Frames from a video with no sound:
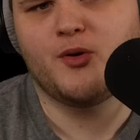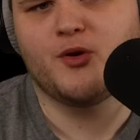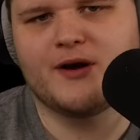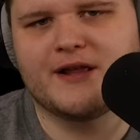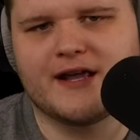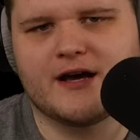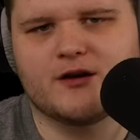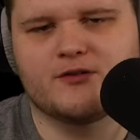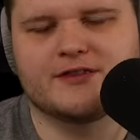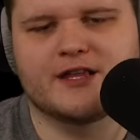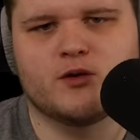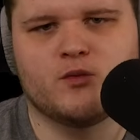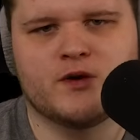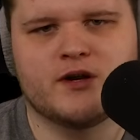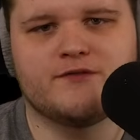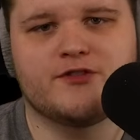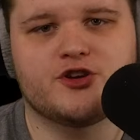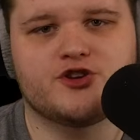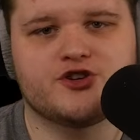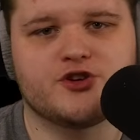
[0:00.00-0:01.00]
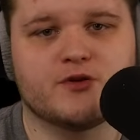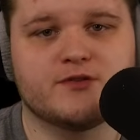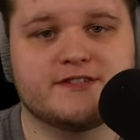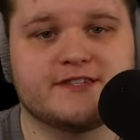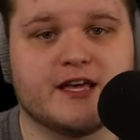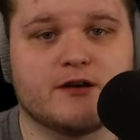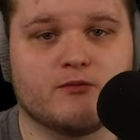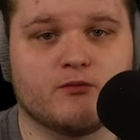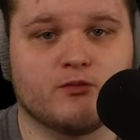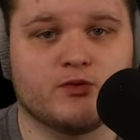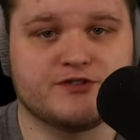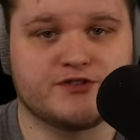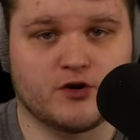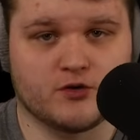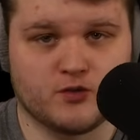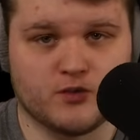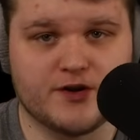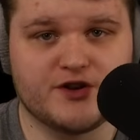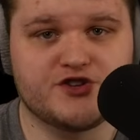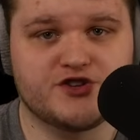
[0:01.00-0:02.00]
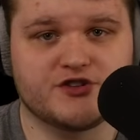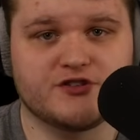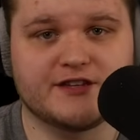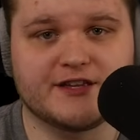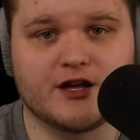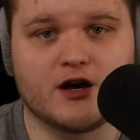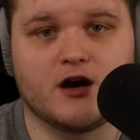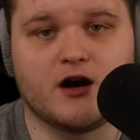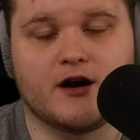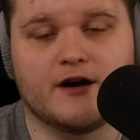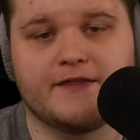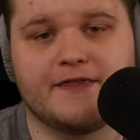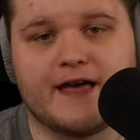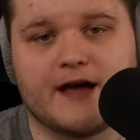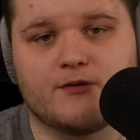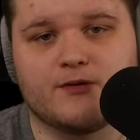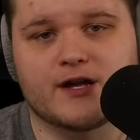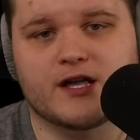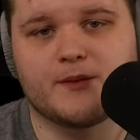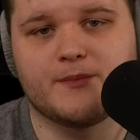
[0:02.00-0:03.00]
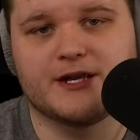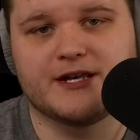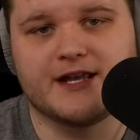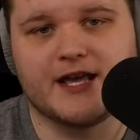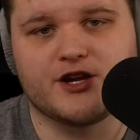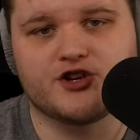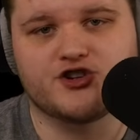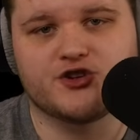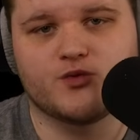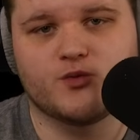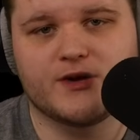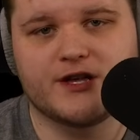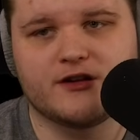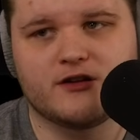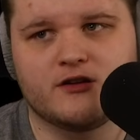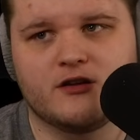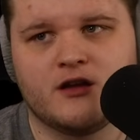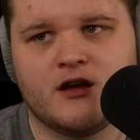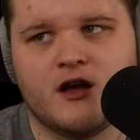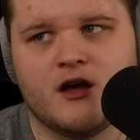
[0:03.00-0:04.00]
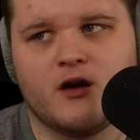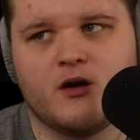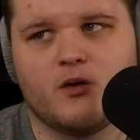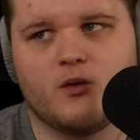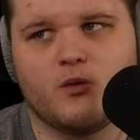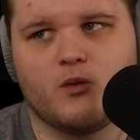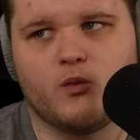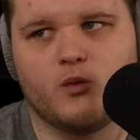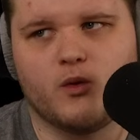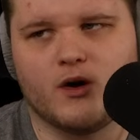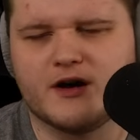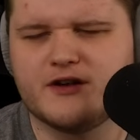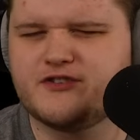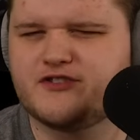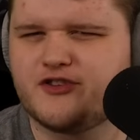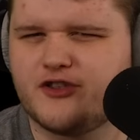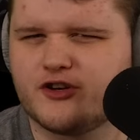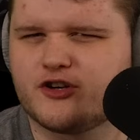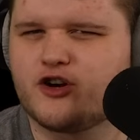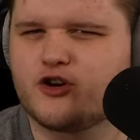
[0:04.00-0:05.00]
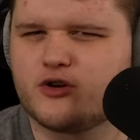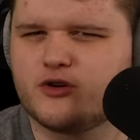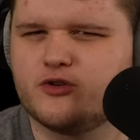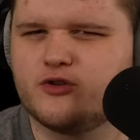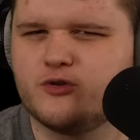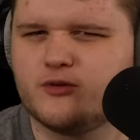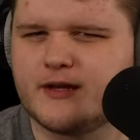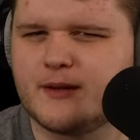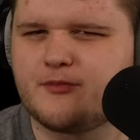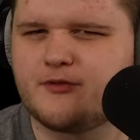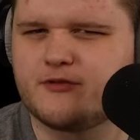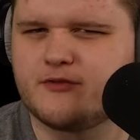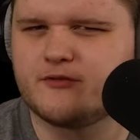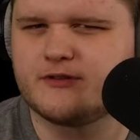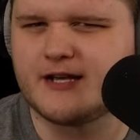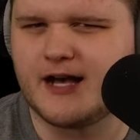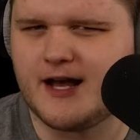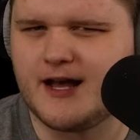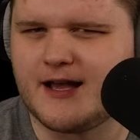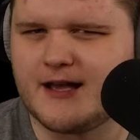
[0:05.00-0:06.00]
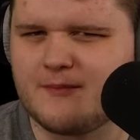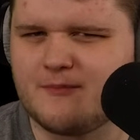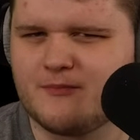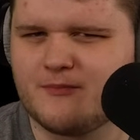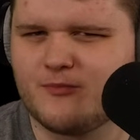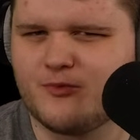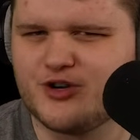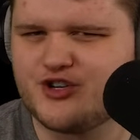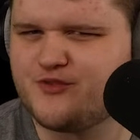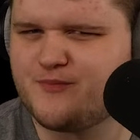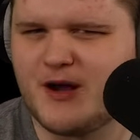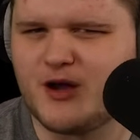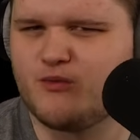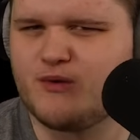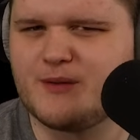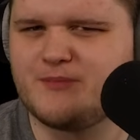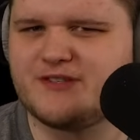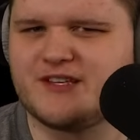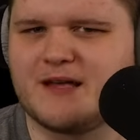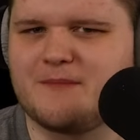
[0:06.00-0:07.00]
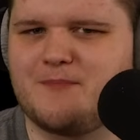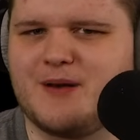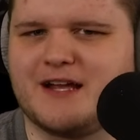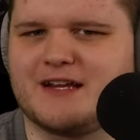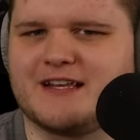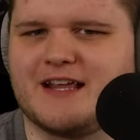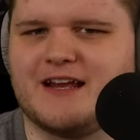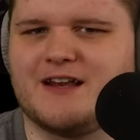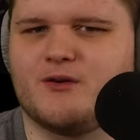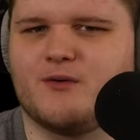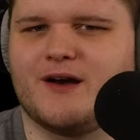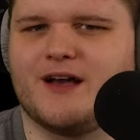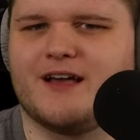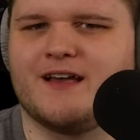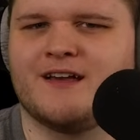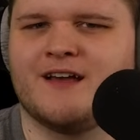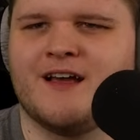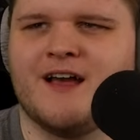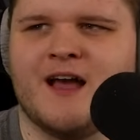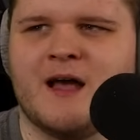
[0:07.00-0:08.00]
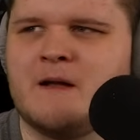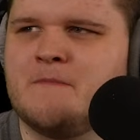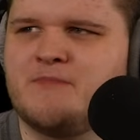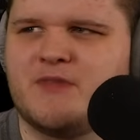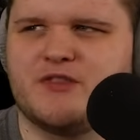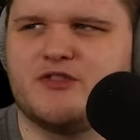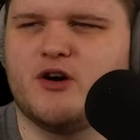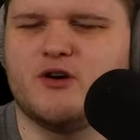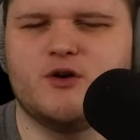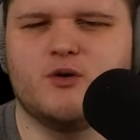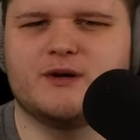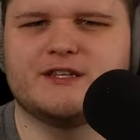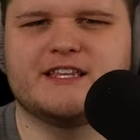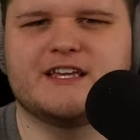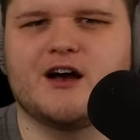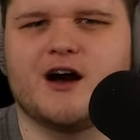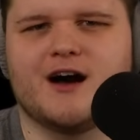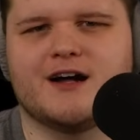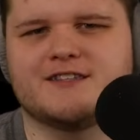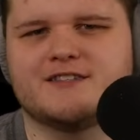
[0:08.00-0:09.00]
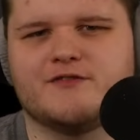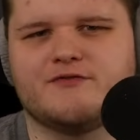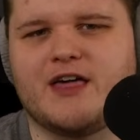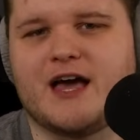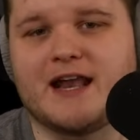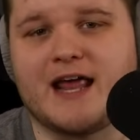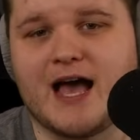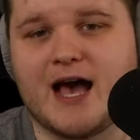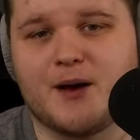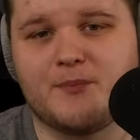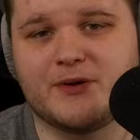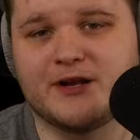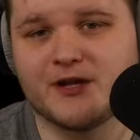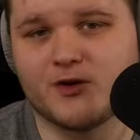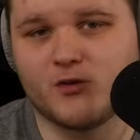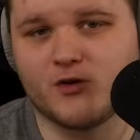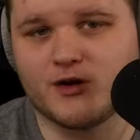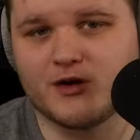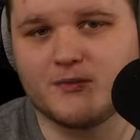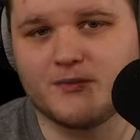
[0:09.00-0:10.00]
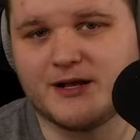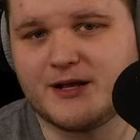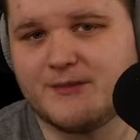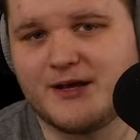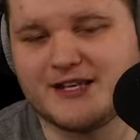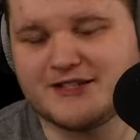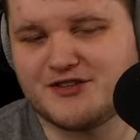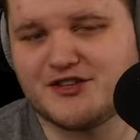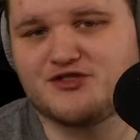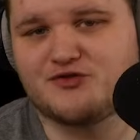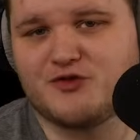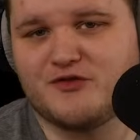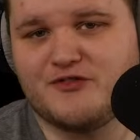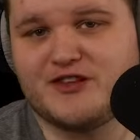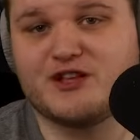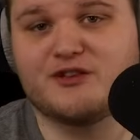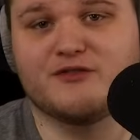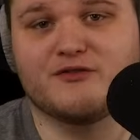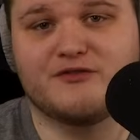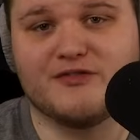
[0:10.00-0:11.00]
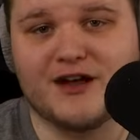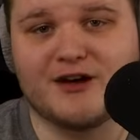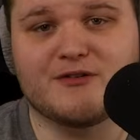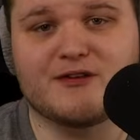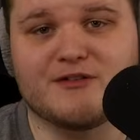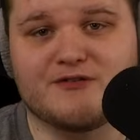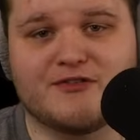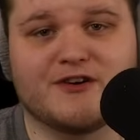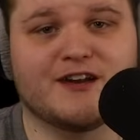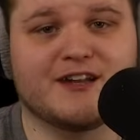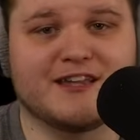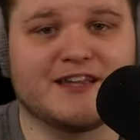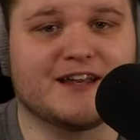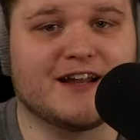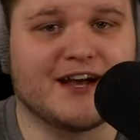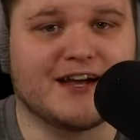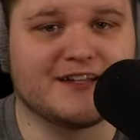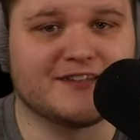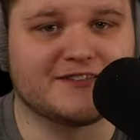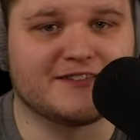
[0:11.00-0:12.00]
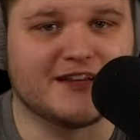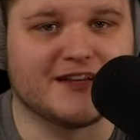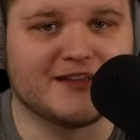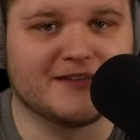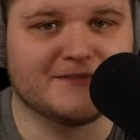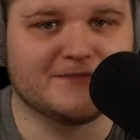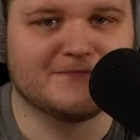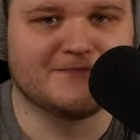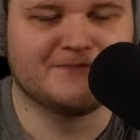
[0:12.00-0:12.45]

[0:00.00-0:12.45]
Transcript: point out that one of the shows that was originally on that recommendation wheel was The Girl Who Leapt Through Time, which my website picked anyway. Don't know what the odds of that happening were, but it makes this reveal very funny in hindsight.